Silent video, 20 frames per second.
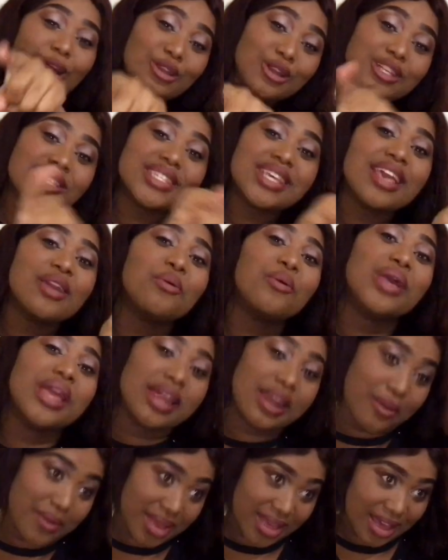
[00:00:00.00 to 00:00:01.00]
Not saying we're
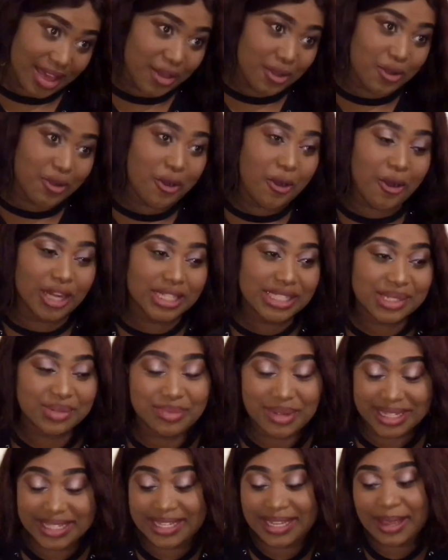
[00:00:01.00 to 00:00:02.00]
in a cohort,
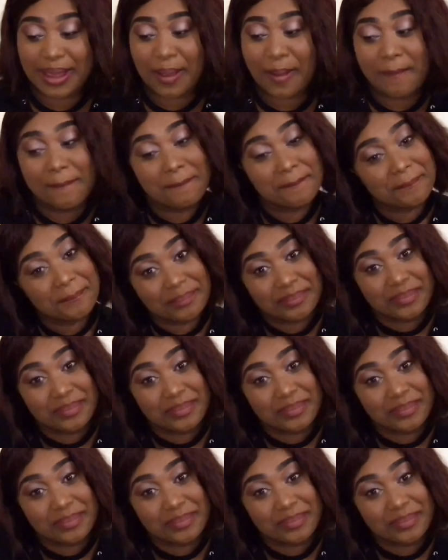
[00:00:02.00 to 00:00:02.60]
but again.